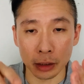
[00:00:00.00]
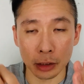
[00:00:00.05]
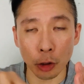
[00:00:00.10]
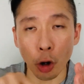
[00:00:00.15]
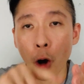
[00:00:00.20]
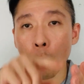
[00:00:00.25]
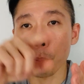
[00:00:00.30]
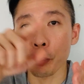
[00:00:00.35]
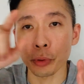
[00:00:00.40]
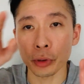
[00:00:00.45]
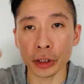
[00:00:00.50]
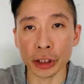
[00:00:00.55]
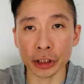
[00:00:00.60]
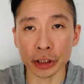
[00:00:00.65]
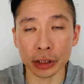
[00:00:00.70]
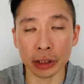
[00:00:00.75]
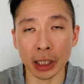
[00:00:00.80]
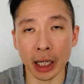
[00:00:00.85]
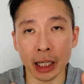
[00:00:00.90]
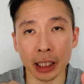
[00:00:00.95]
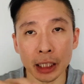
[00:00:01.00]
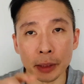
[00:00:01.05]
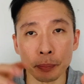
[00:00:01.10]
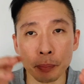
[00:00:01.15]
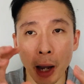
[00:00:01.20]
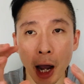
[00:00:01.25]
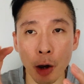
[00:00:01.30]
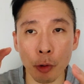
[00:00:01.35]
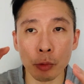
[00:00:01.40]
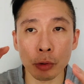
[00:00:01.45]
operation and the
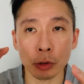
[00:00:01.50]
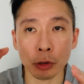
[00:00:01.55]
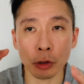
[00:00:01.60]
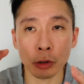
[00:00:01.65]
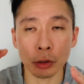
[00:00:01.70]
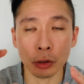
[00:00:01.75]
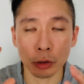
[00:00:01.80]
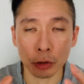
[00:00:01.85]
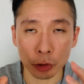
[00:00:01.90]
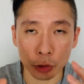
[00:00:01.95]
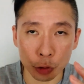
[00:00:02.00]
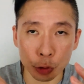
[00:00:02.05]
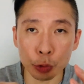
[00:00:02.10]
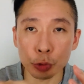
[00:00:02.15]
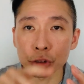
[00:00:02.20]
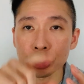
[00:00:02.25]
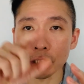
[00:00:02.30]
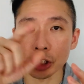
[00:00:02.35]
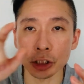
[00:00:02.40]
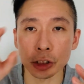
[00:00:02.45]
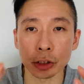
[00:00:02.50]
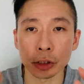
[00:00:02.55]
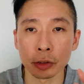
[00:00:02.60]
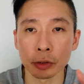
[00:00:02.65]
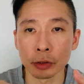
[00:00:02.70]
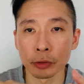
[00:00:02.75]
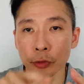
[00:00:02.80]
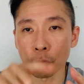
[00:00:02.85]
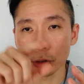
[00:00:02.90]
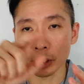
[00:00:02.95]
power usage
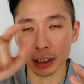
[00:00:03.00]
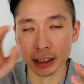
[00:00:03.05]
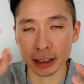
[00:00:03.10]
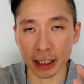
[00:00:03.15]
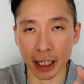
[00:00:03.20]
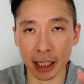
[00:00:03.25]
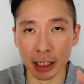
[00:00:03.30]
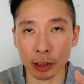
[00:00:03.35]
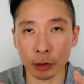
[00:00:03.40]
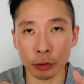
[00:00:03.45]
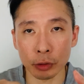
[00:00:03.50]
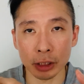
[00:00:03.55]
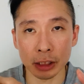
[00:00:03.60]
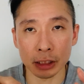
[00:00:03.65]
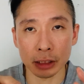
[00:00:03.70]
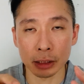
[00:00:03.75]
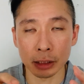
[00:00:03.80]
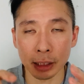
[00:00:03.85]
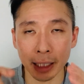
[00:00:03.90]
for that cycle is